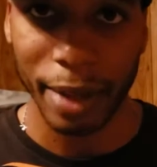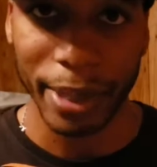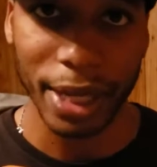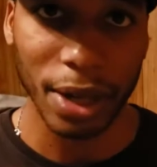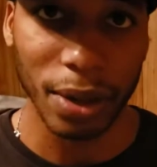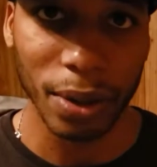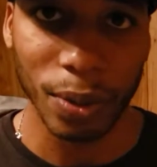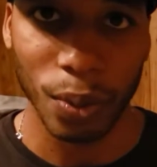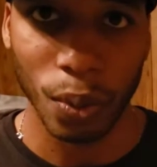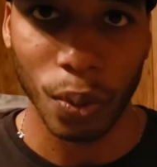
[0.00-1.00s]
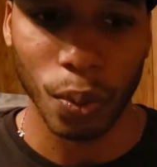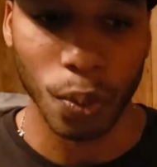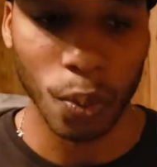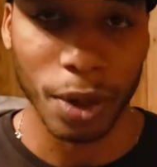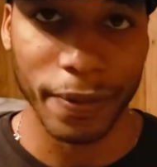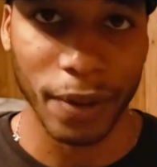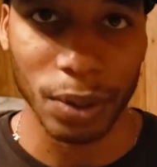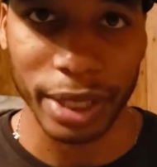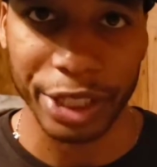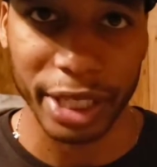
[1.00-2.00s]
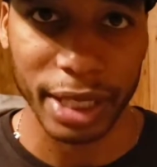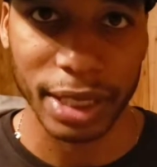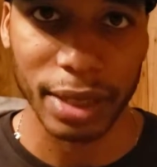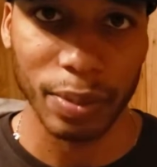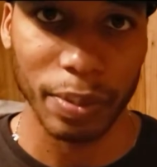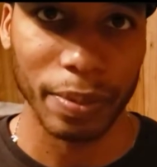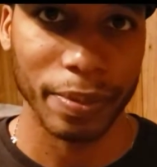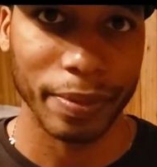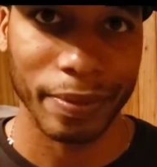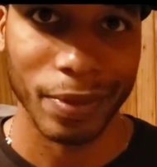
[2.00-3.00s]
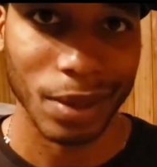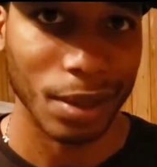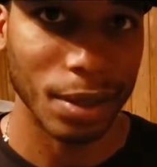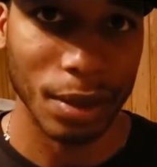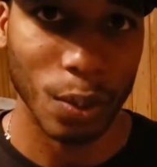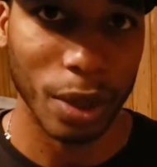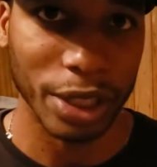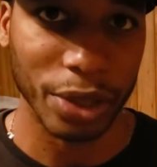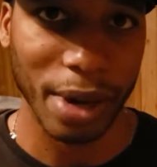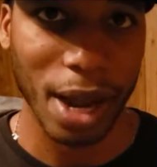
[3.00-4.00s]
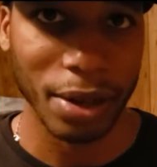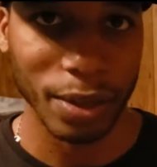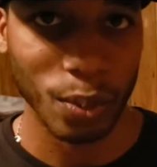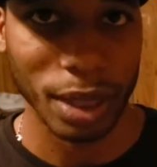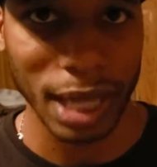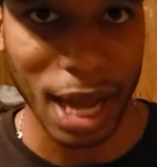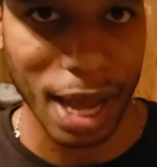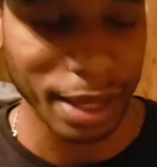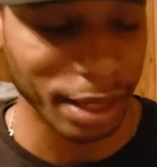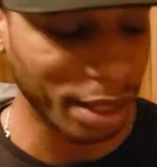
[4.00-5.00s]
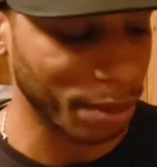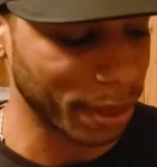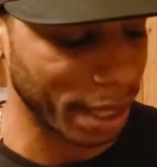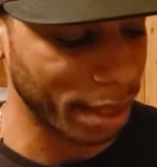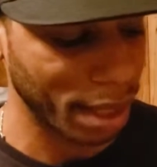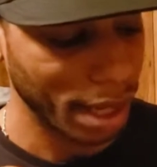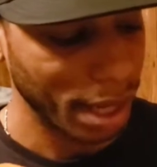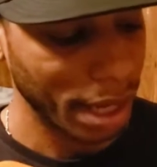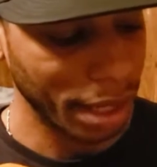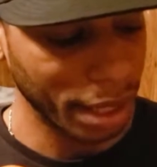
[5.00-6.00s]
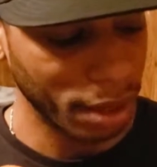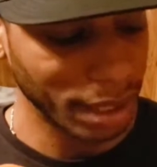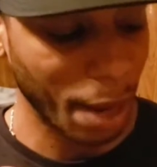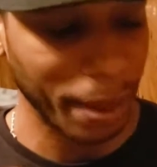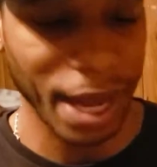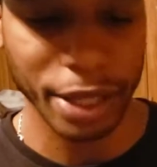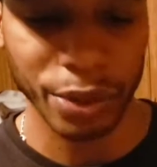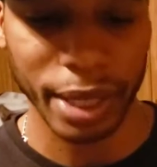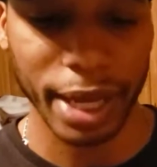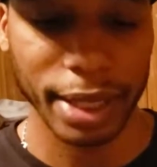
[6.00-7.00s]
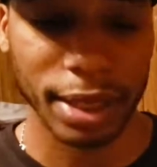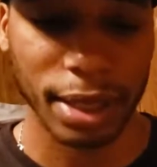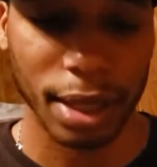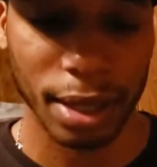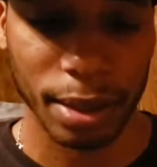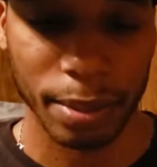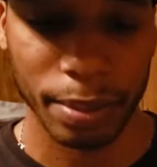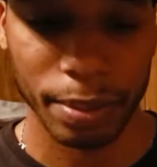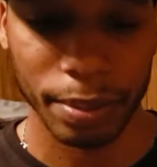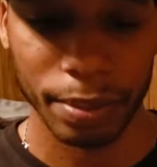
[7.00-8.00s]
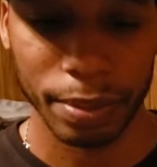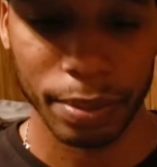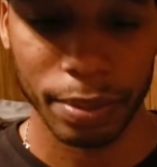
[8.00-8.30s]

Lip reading: to let me know where voltage is and what's ground and what's hot. You know what I'm saying? And then on top of that, you get some